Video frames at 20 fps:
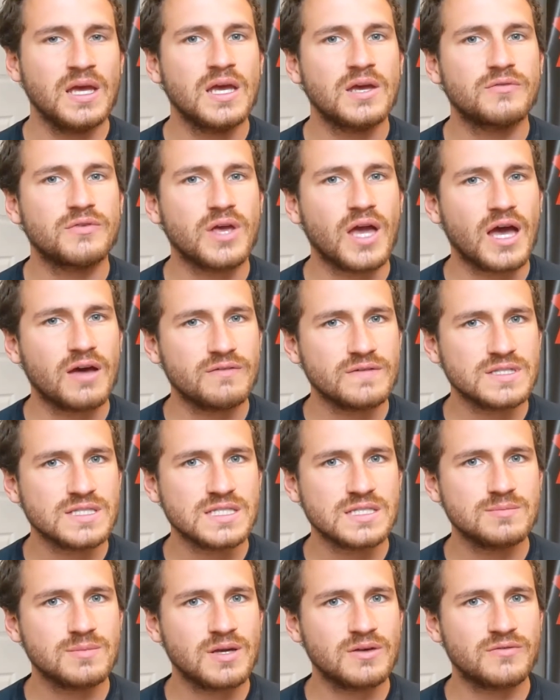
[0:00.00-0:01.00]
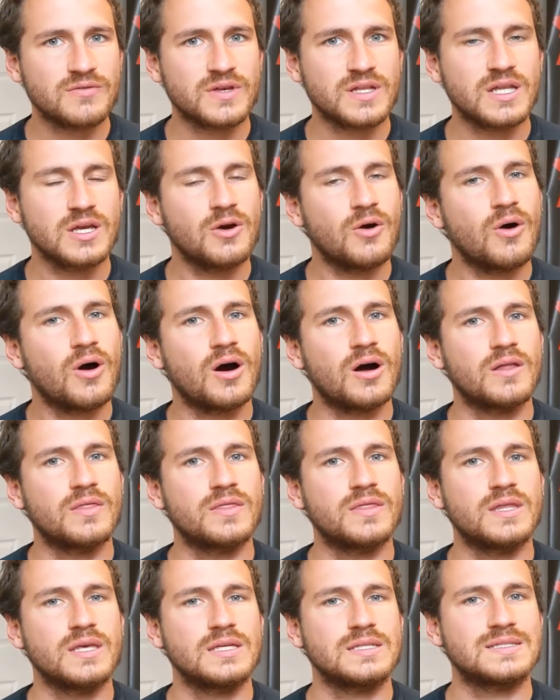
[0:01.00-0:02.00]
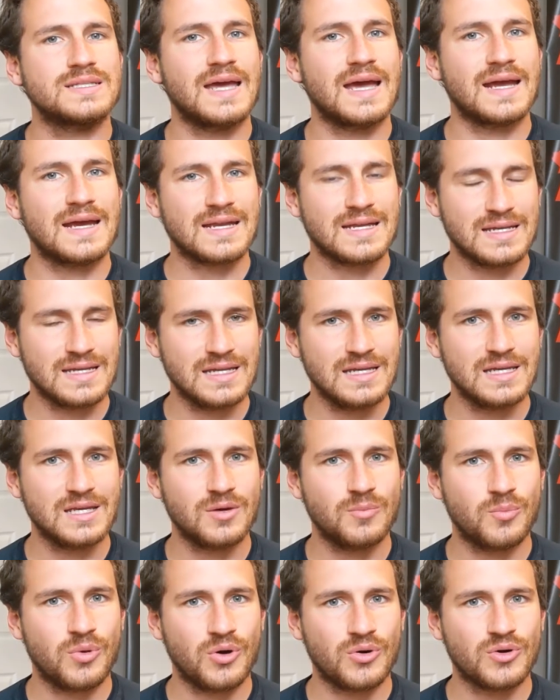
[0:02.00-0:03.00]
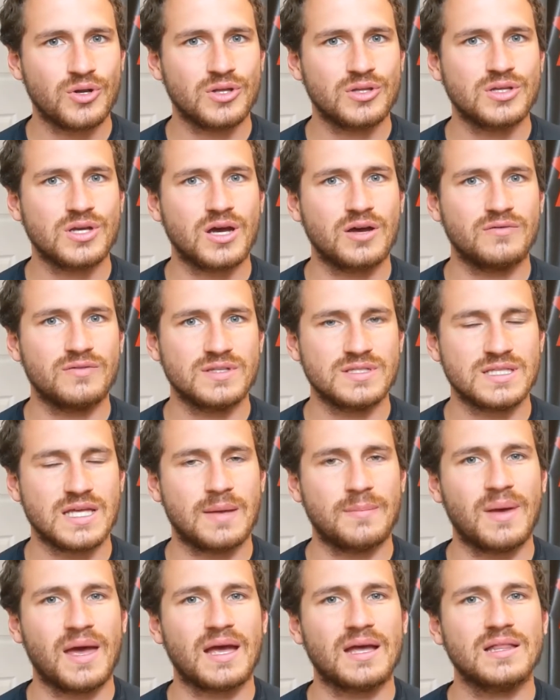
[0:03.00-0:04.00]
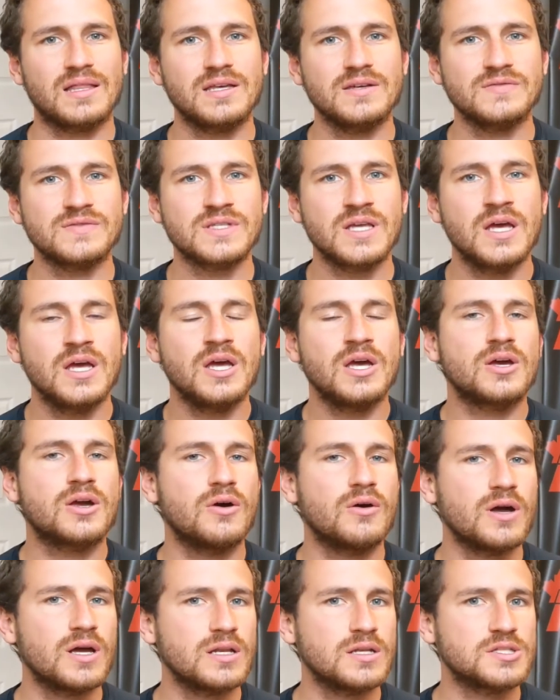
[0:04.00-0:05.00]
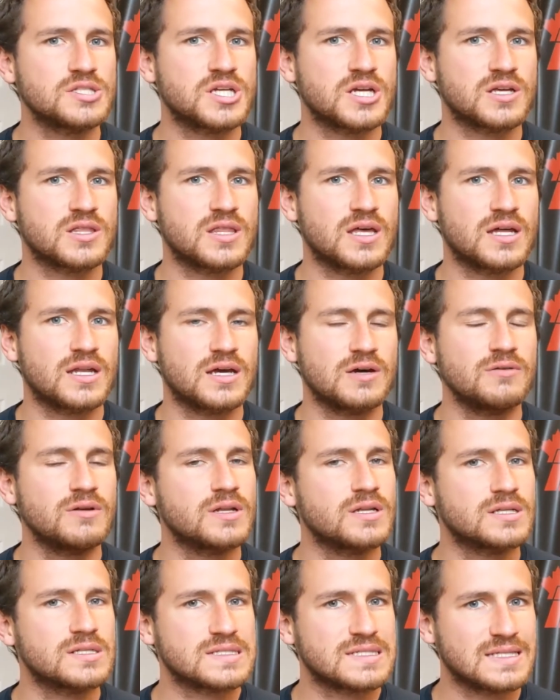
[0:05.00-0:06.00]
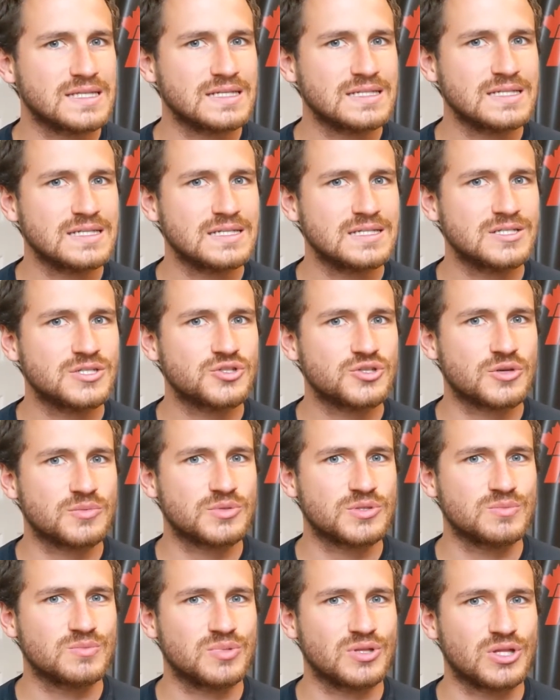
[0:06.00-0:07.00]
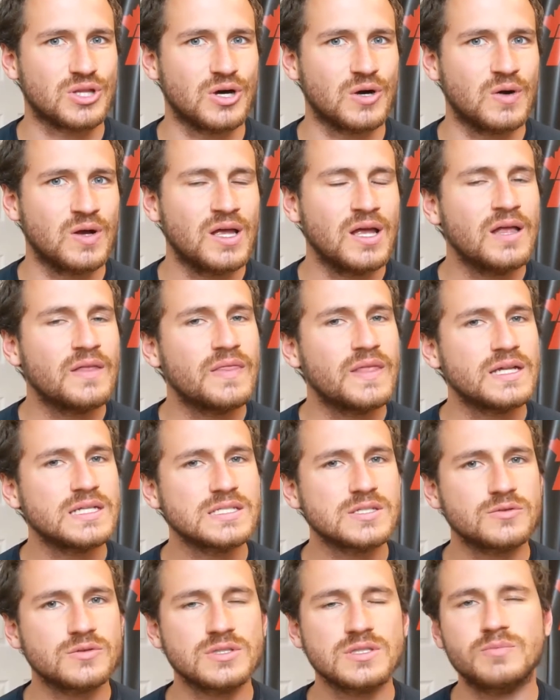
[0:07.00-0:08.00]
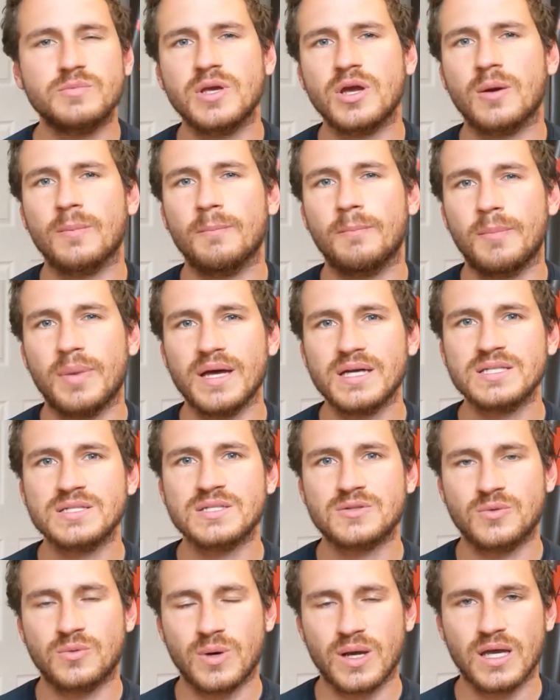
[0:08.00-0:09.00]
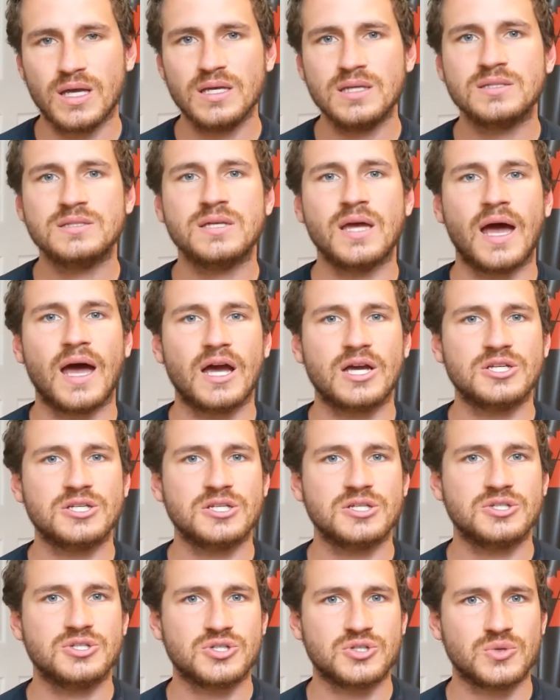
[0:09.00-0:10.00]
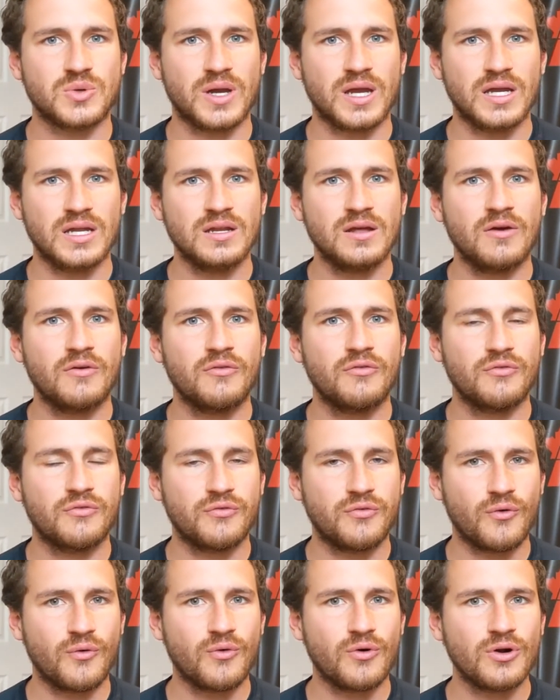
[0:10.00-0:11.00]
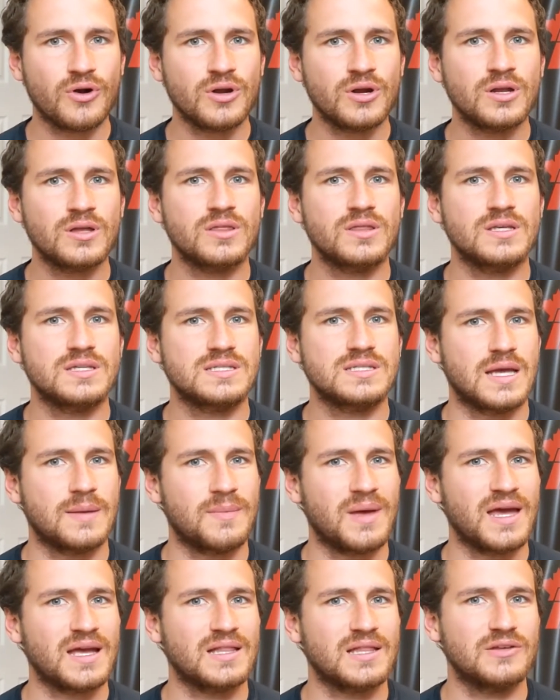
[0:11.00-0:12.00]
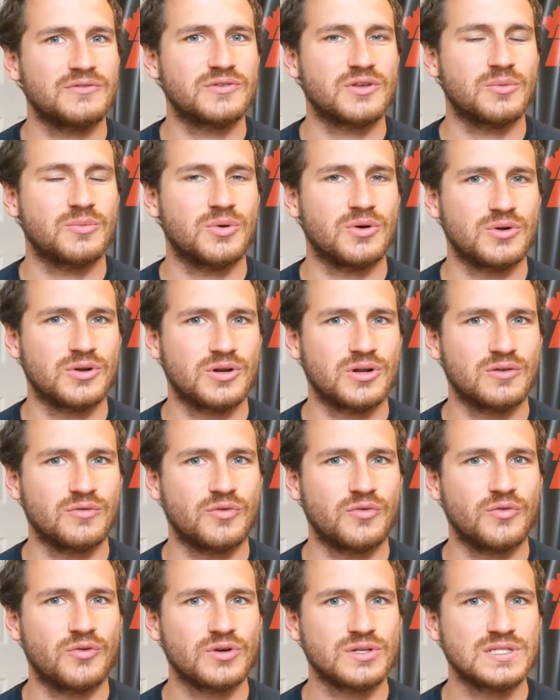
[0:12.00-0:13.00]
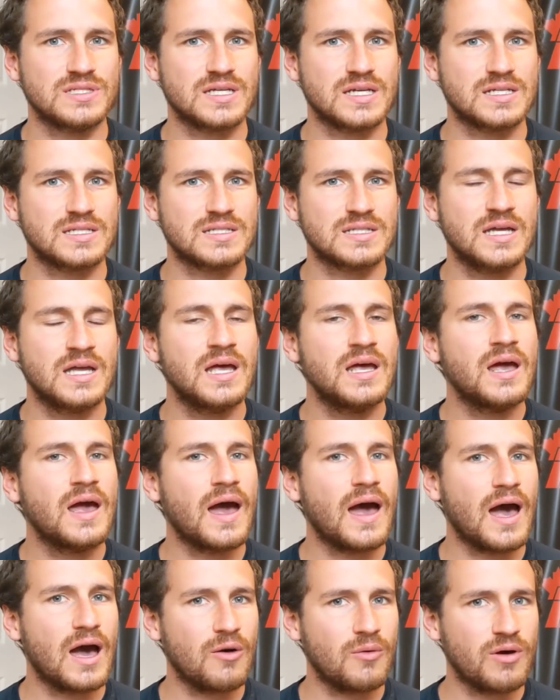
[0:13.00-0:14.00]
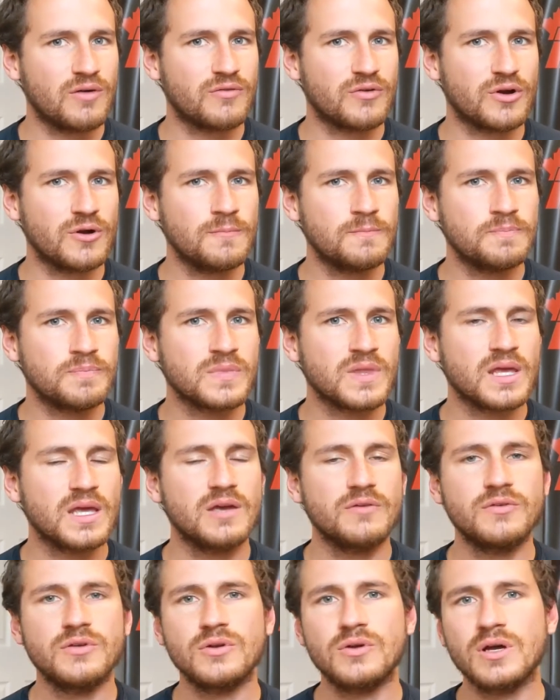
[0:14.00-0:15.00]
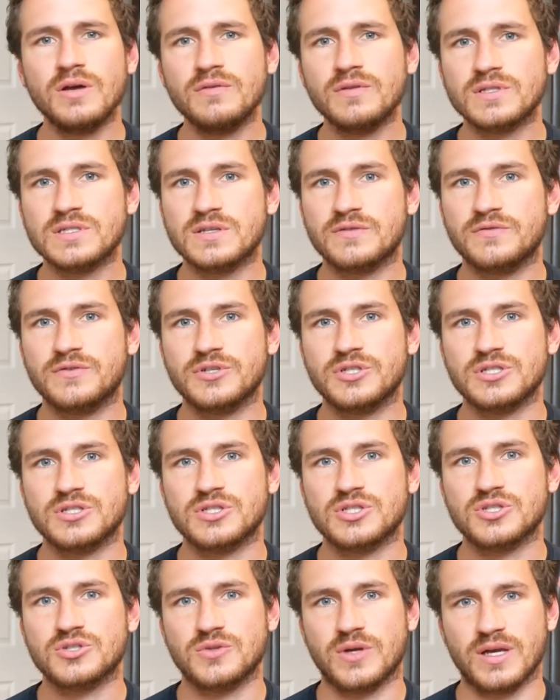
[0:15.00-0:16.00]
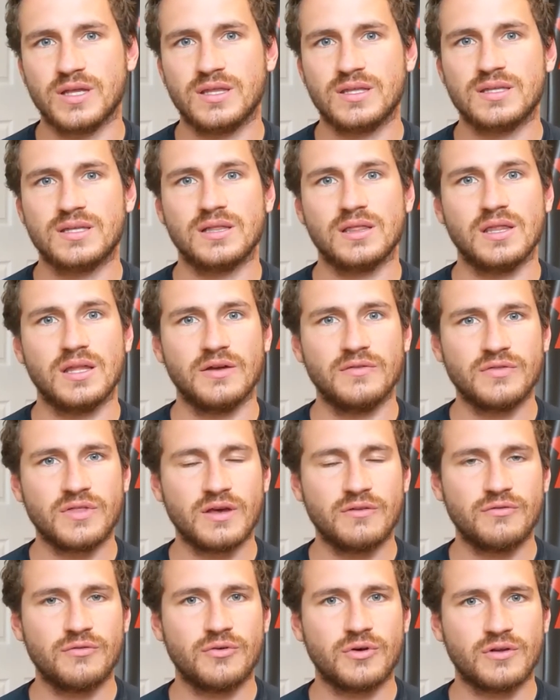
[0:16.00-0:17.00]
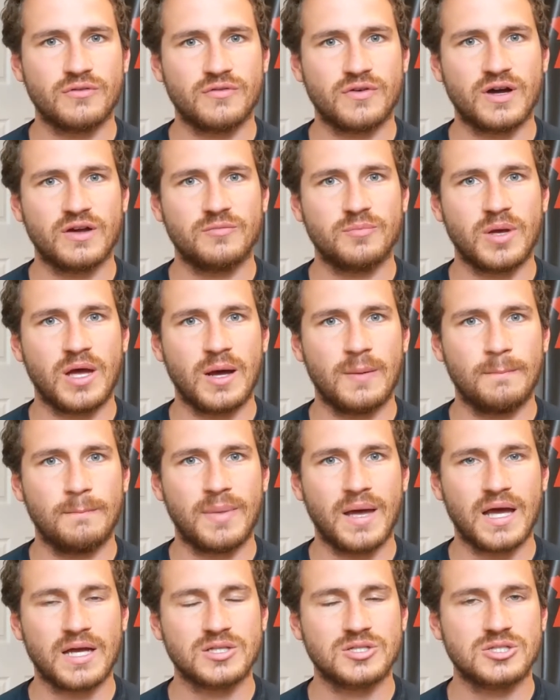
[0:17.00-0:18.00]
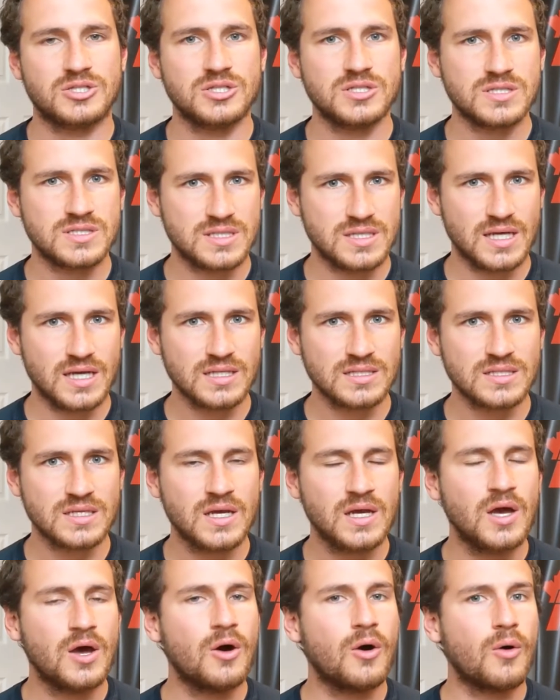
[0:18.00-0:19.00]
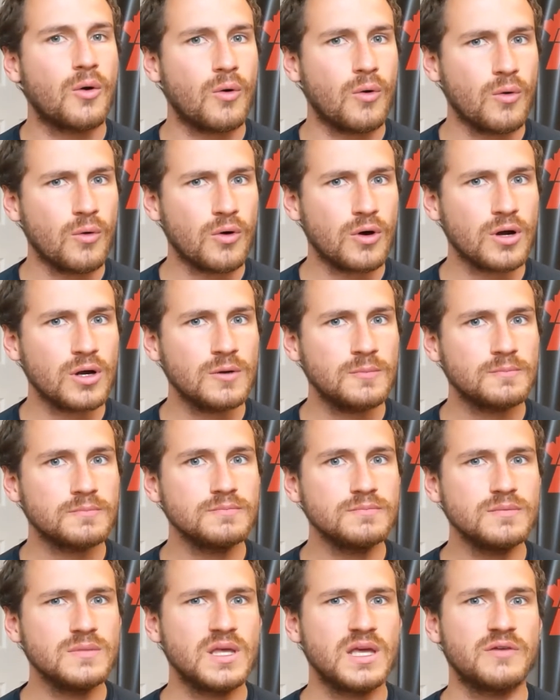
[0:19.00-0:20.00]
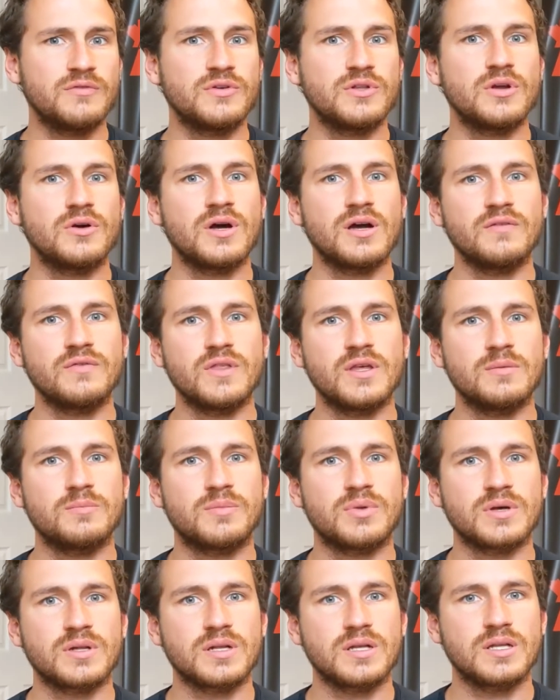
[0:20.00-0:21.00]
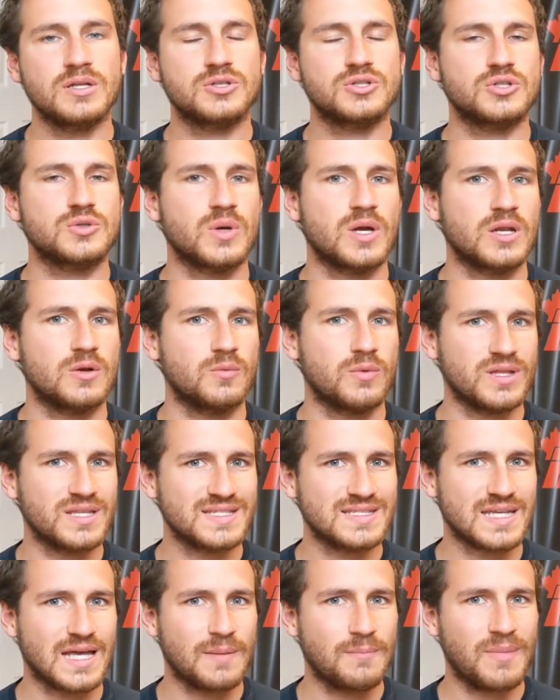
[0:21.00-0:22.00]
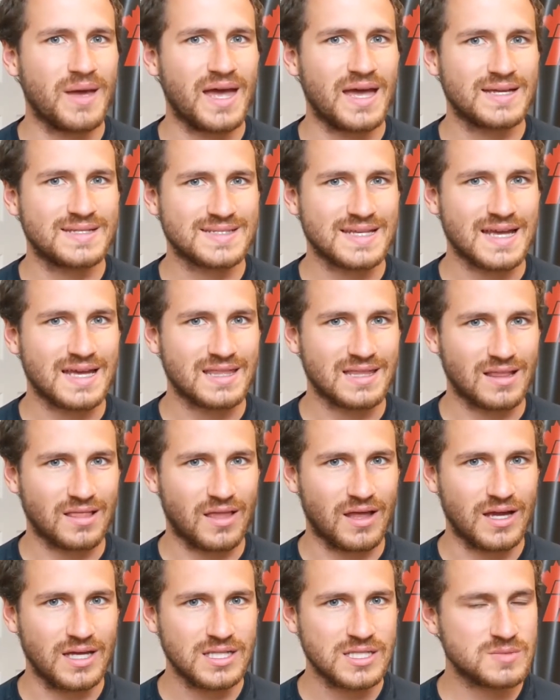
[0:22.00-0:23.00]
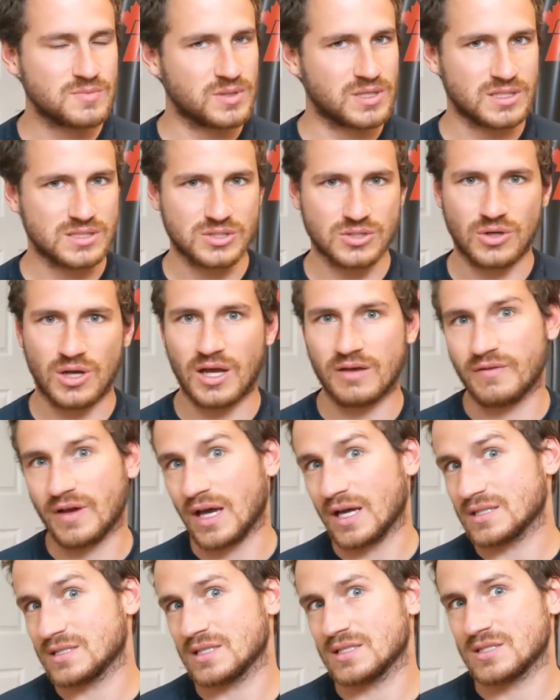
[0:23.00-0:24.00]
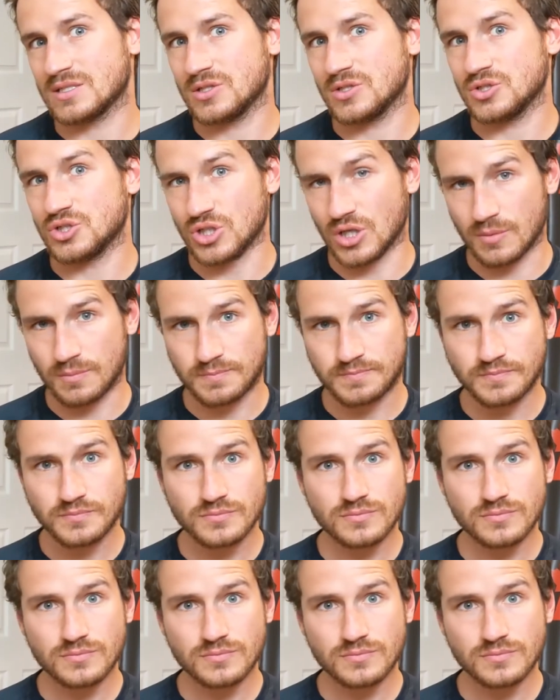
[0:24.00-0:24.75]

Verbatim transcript: If you haven't seen my video on the technique component of the sandbag lifts, go ahead and check that out. It is linked in the description below. That is going to be our best way to actually train for the sandbag lift component of the force test. However, if you don't have the sufficient strength to lift that 45 pound bag just yet, or if you don't have the ability to train with sandbags and the lines because you don't have access to the gym